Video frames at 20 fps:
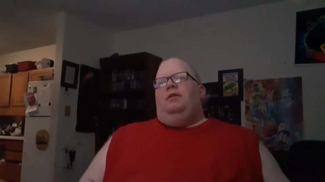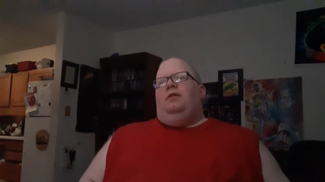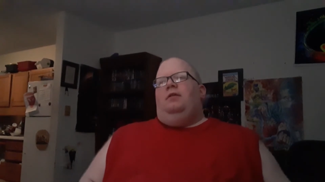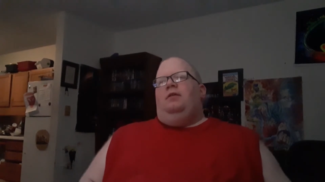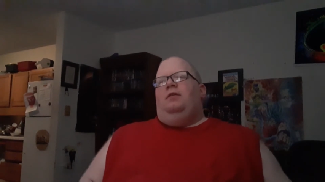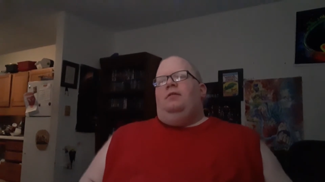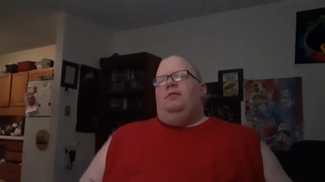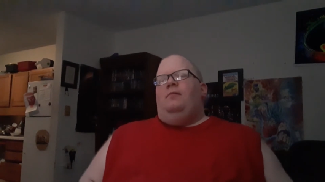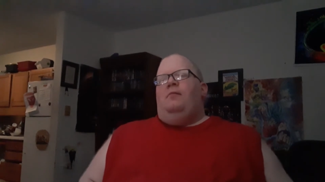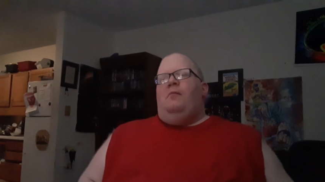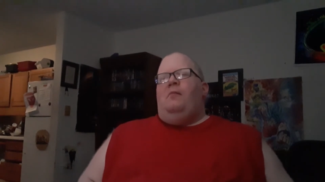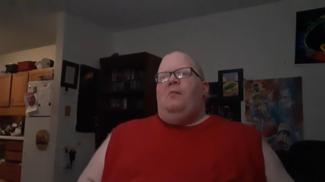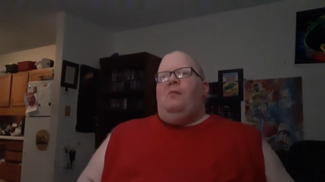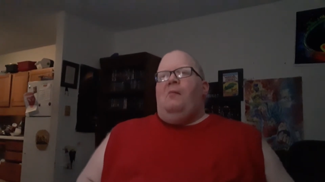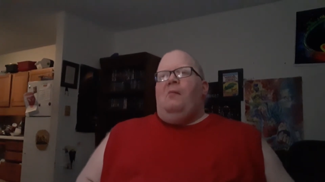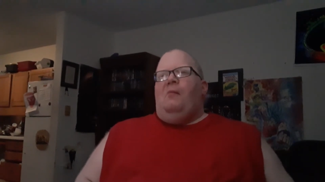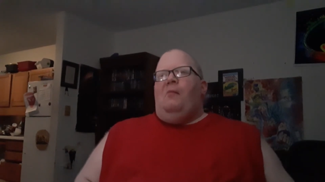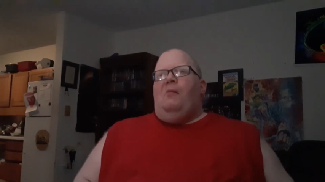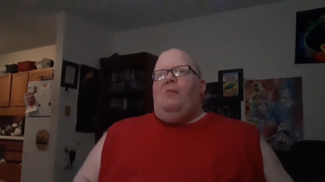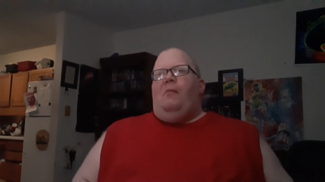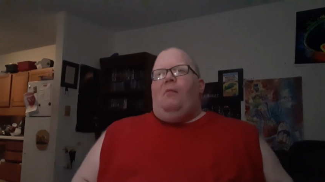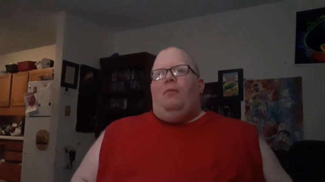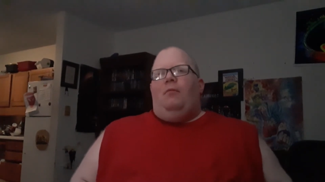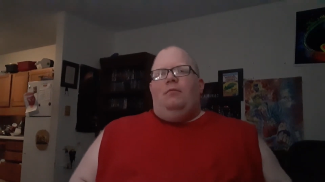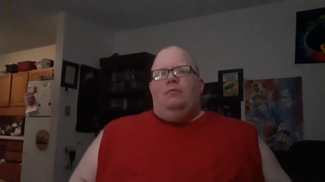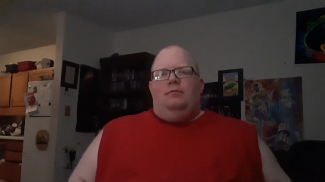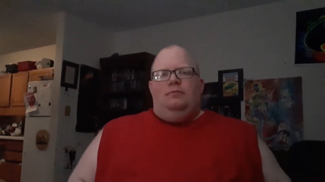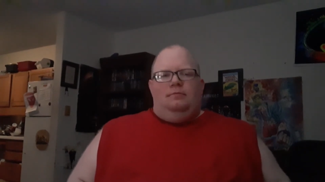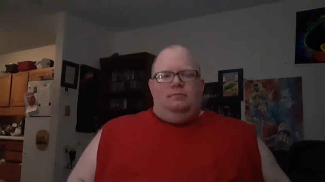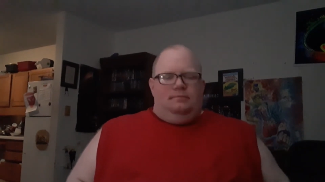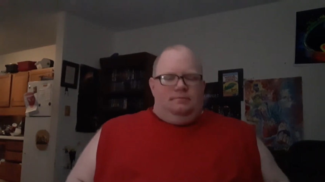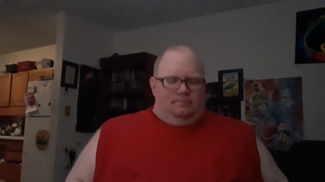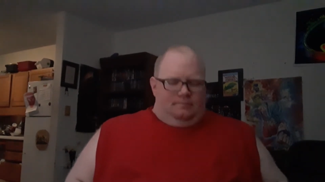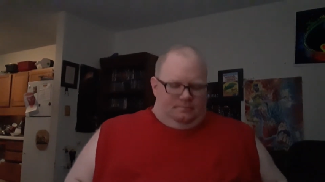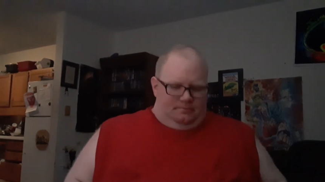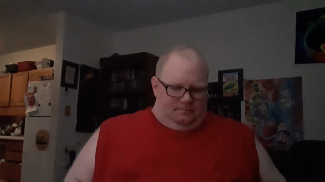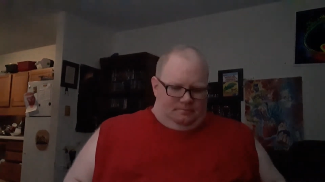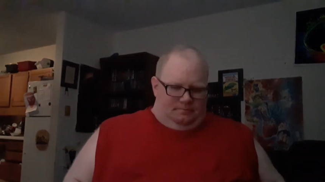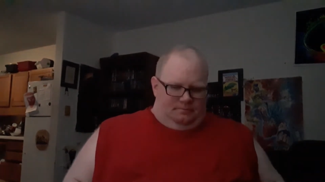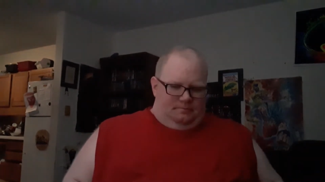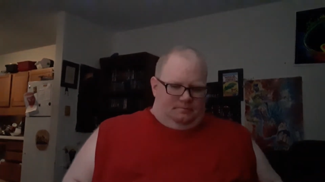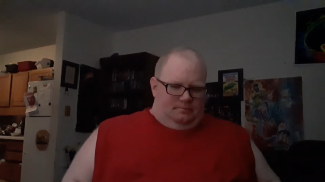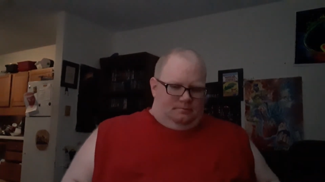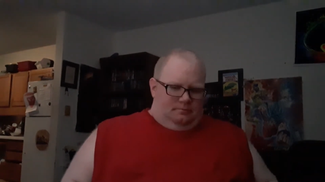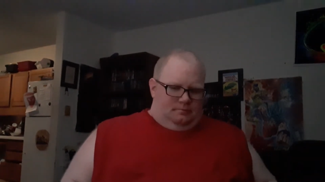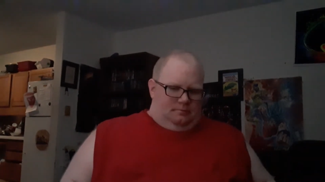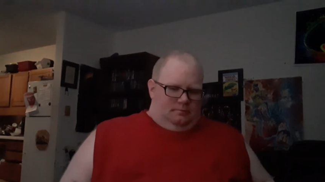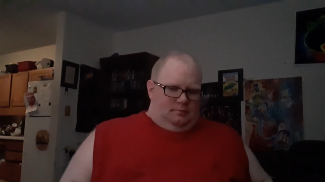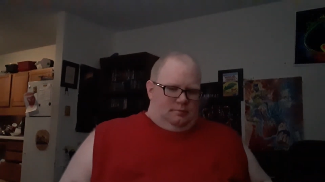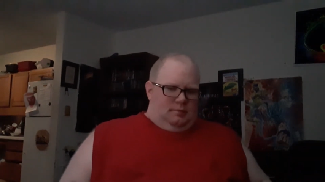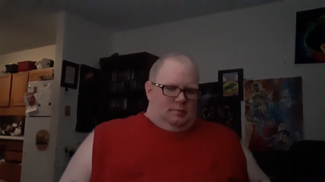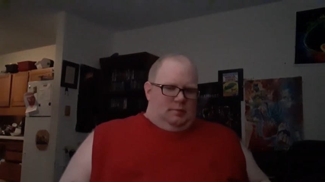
(no one is talking)